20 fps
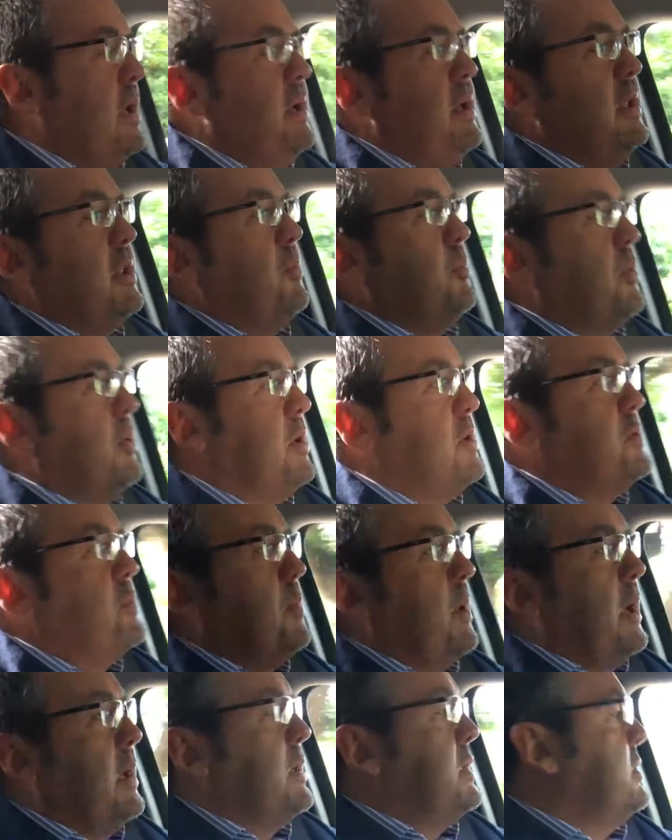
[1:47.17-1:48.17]
need the
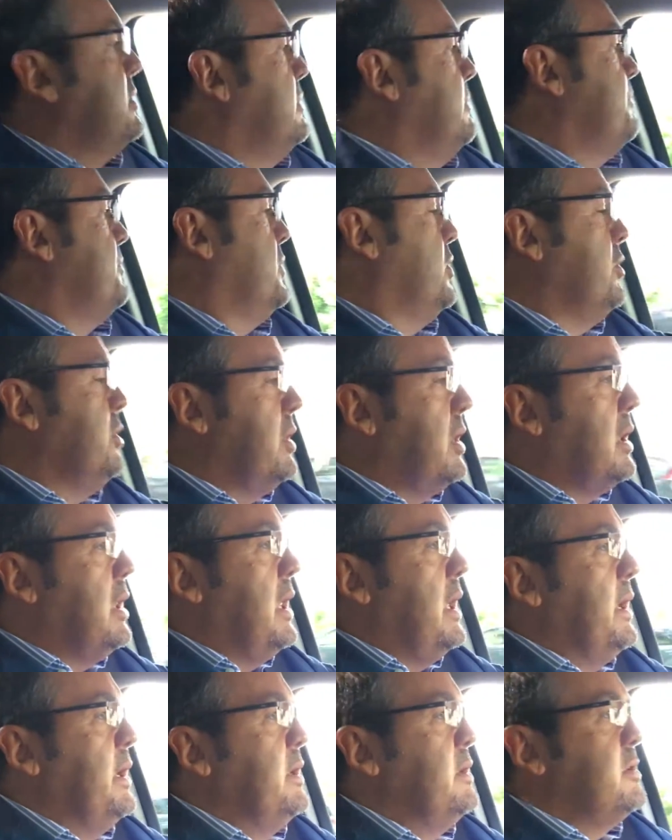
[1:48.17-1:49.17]
prospect or the
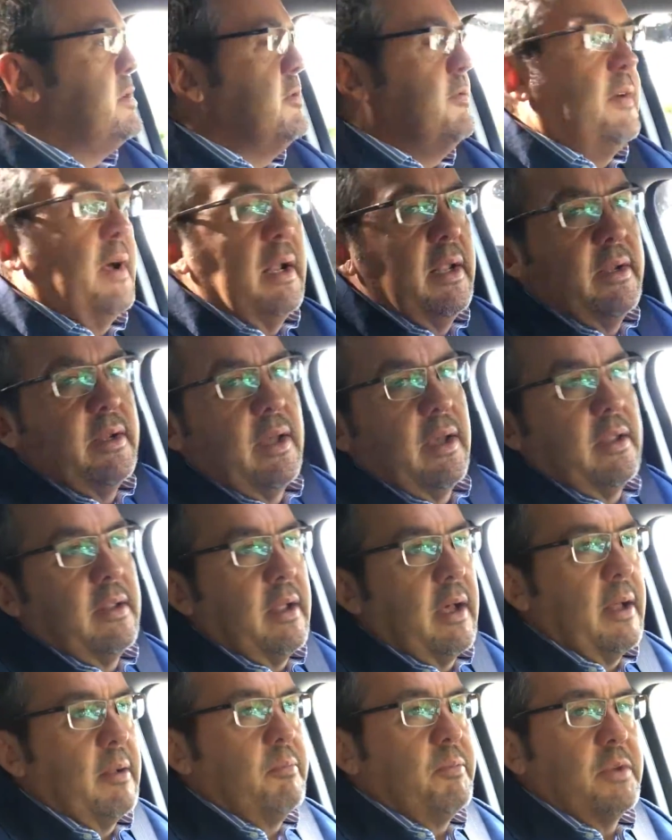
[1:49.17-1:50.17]
client to validate
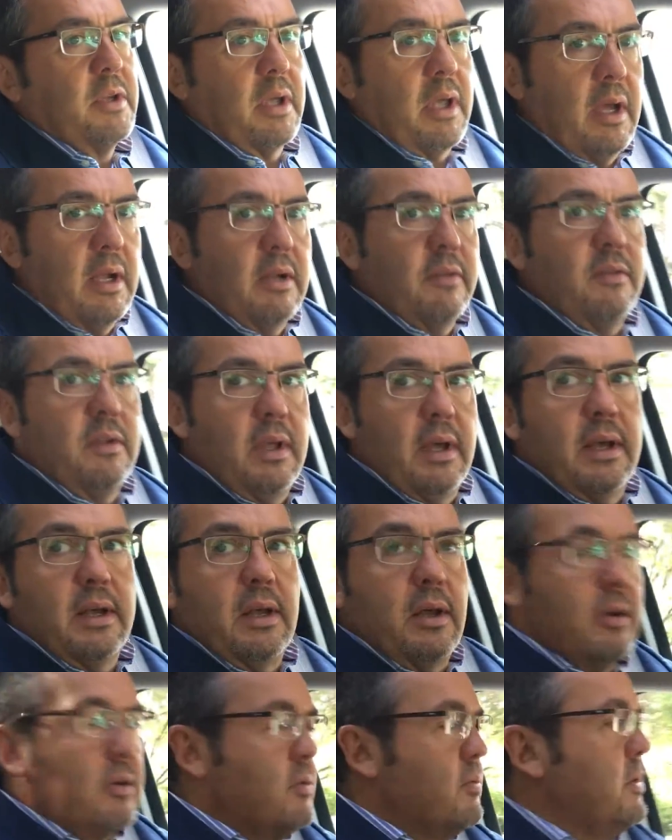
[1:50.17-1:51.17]
that, to kind of
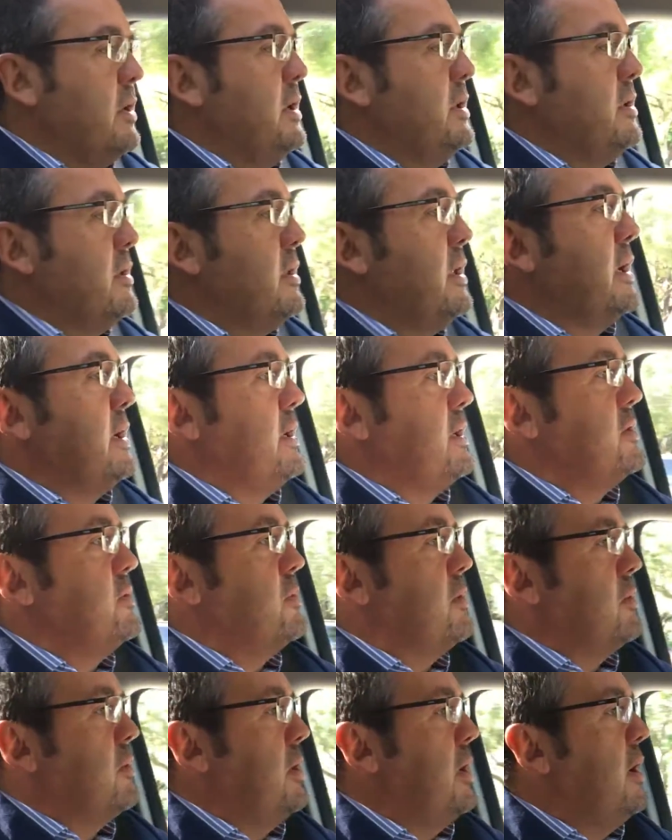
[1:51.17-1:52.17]
agree that is
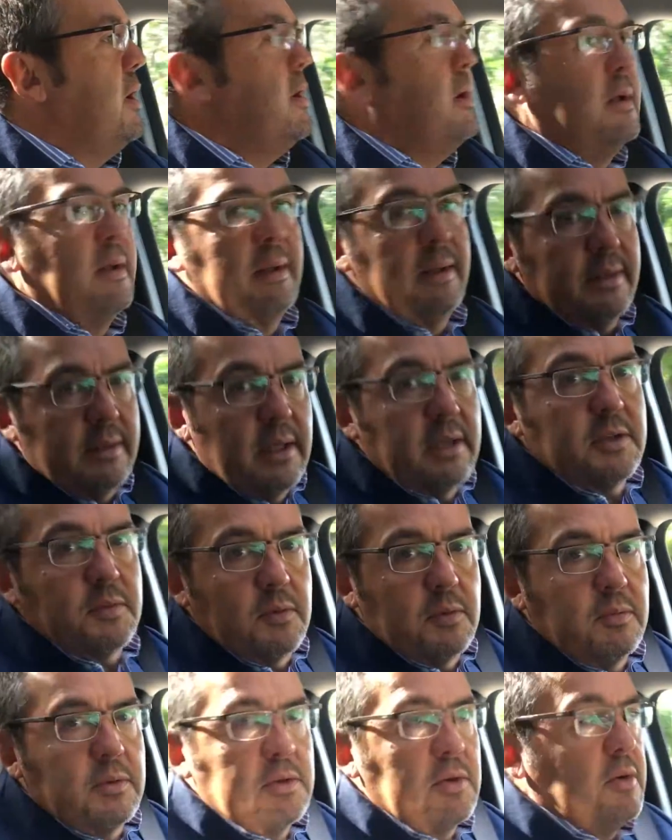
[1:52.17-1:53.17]
where we are, that's
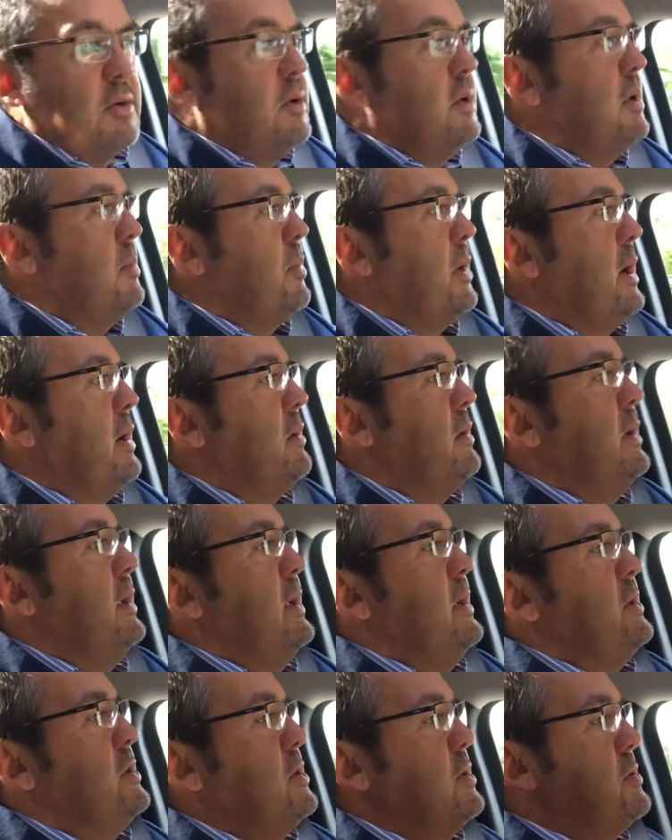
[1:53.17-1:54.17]
what we're talking about.
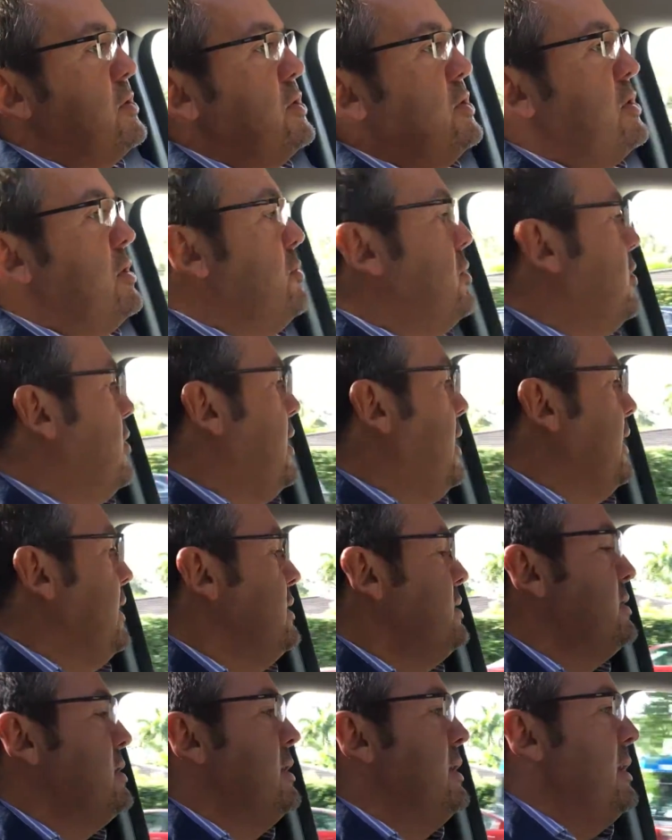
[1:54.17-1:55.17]
So
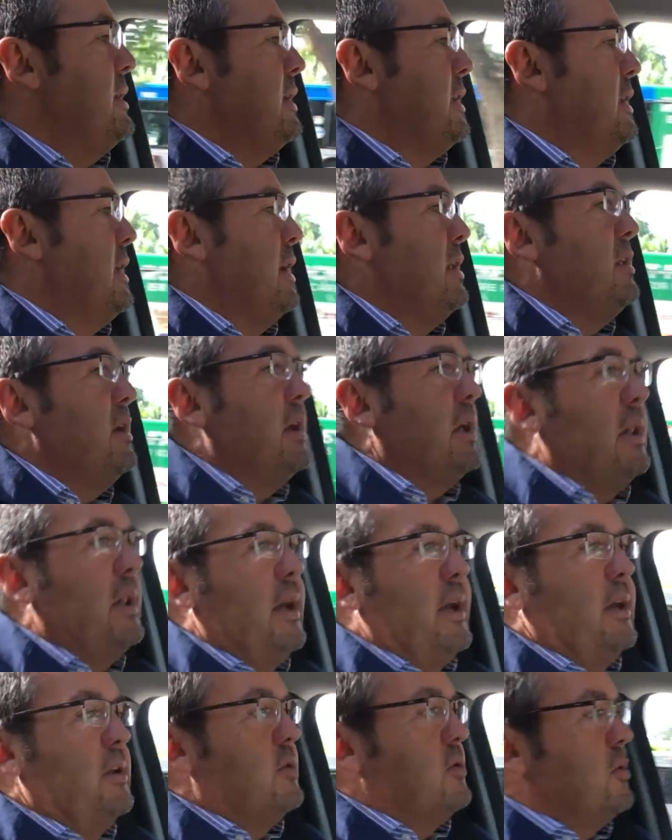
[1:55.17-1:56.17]
summarize, get the
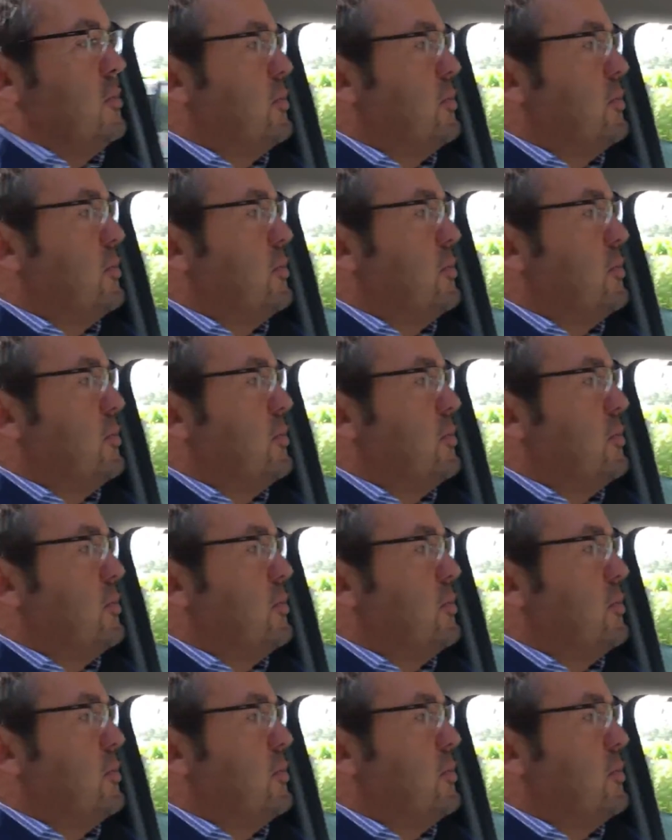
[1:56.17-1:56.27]
client or